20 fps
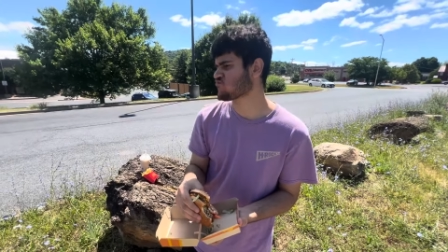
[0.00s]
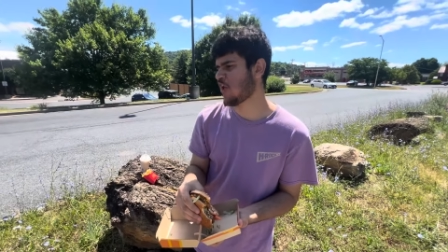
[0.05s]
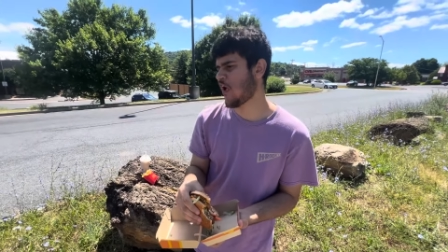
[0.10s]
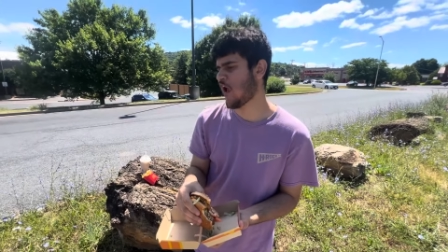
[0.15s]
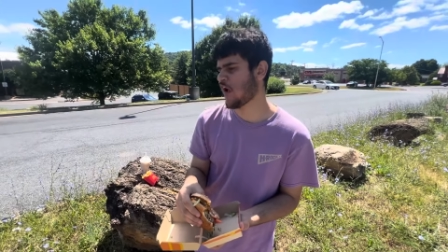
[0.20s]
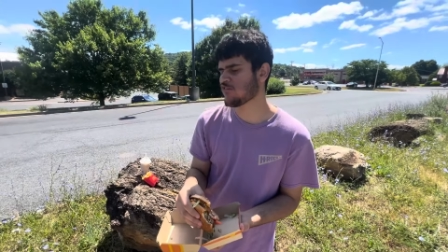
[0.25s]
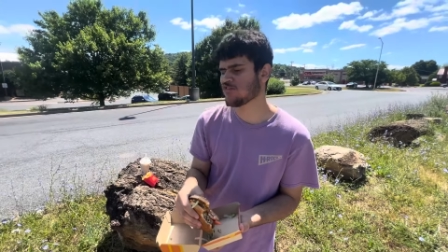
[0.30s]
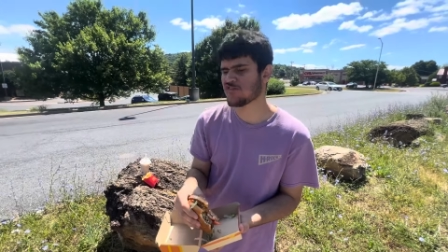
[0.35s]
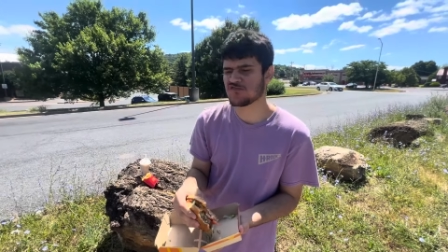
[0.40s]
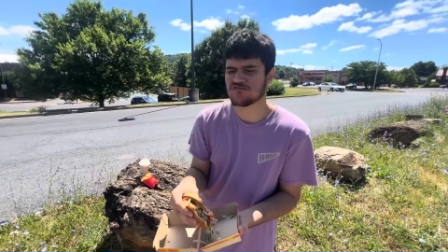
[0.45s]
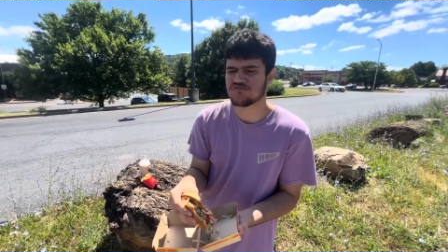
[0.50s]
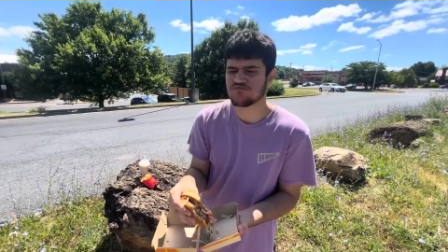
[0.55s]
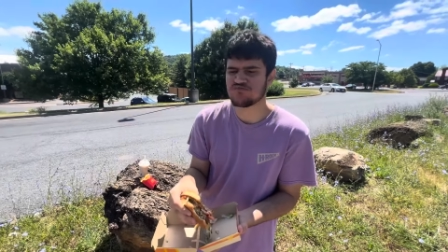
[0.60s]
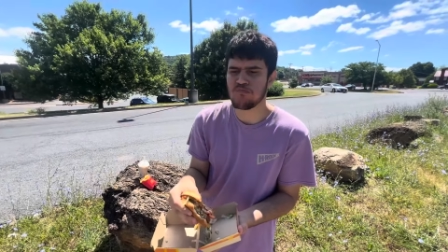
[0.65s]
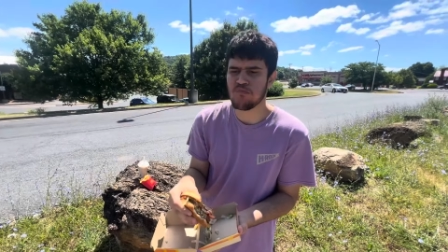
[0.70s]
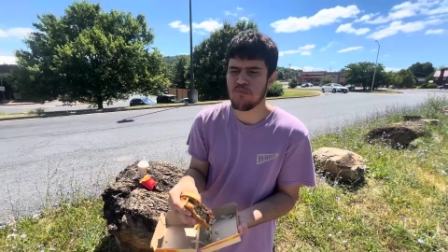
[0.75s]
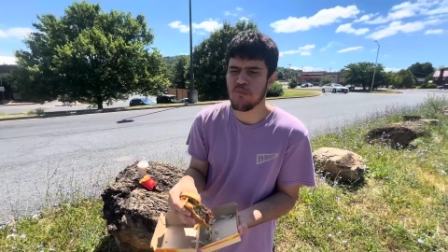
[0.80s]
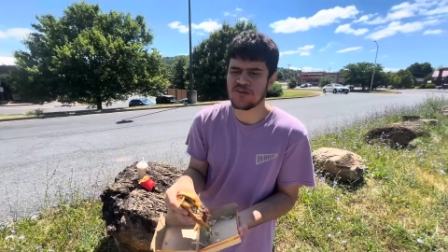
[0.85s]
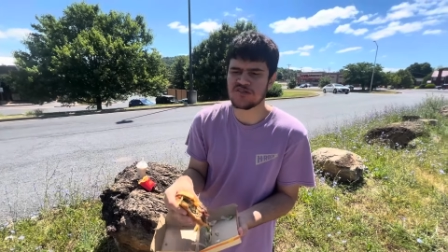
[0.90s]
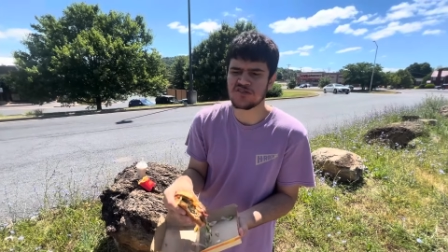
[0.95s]
It just
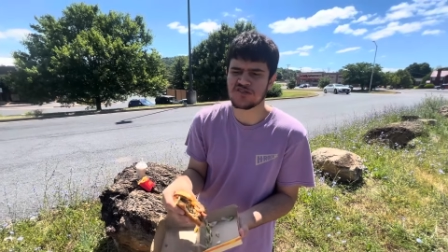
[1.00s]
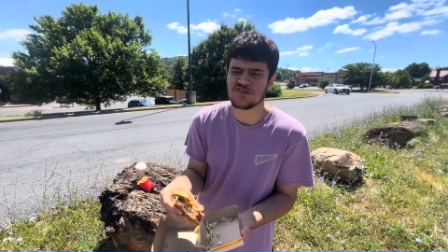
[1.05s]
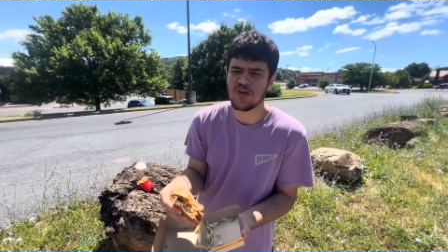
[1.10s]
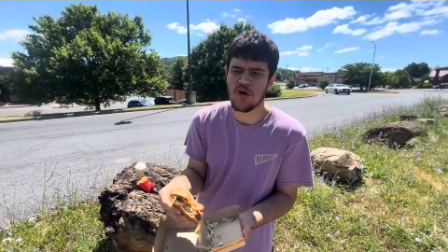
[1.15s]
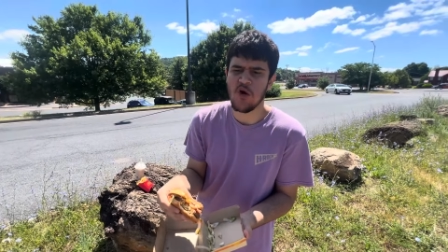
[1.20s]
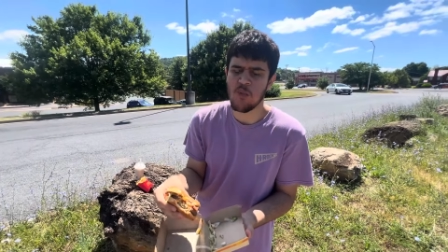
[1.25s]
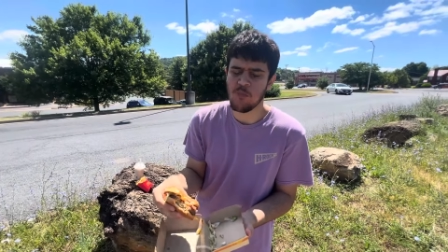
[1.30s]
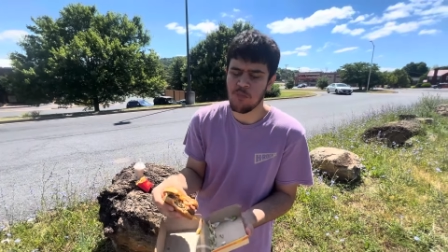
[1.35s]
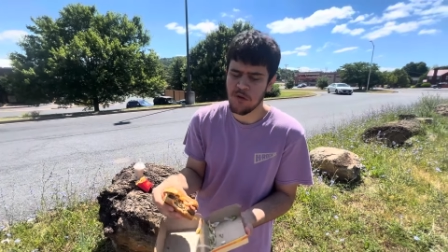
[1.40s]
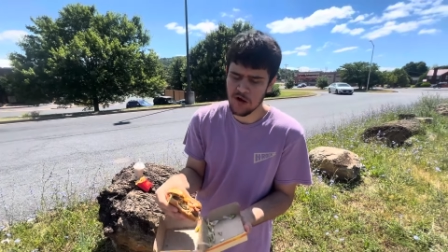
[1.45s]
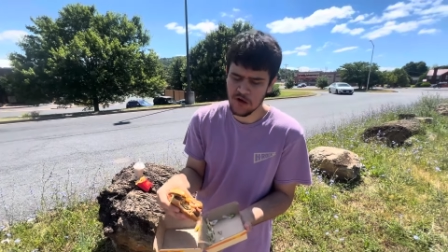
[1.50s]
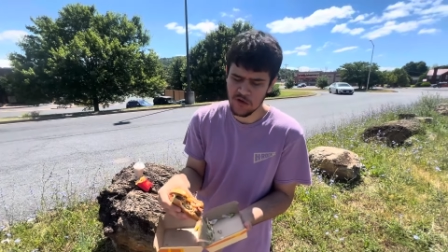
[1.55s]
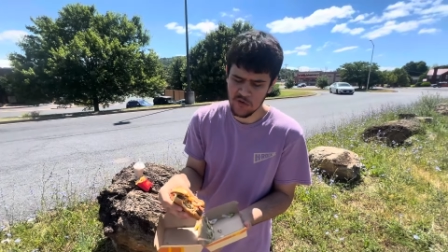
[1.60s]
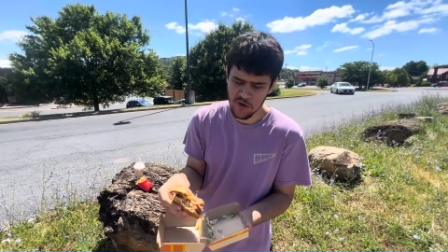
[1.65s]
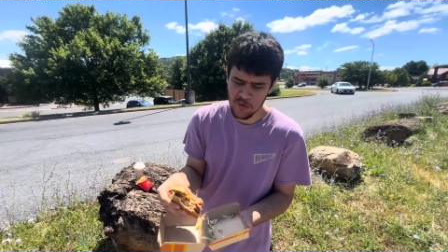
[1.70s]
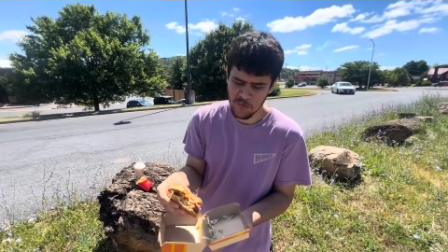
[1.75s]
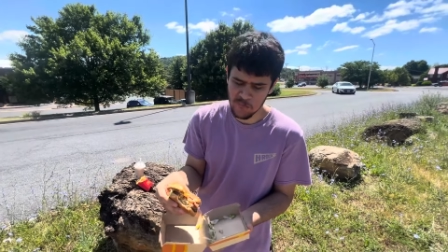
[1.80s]
messes the whole burger up.